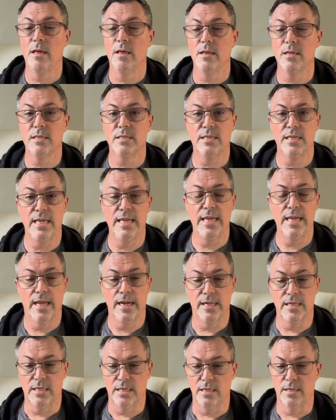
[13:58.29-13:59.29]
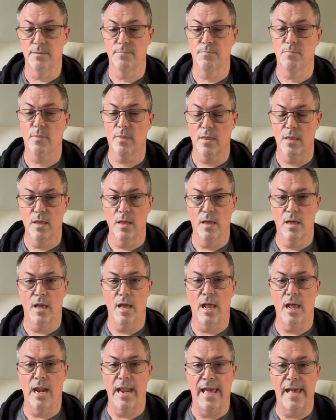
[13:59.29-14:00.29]
Seeing energy
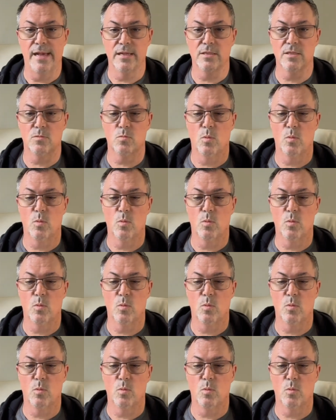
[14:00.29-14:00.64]
allows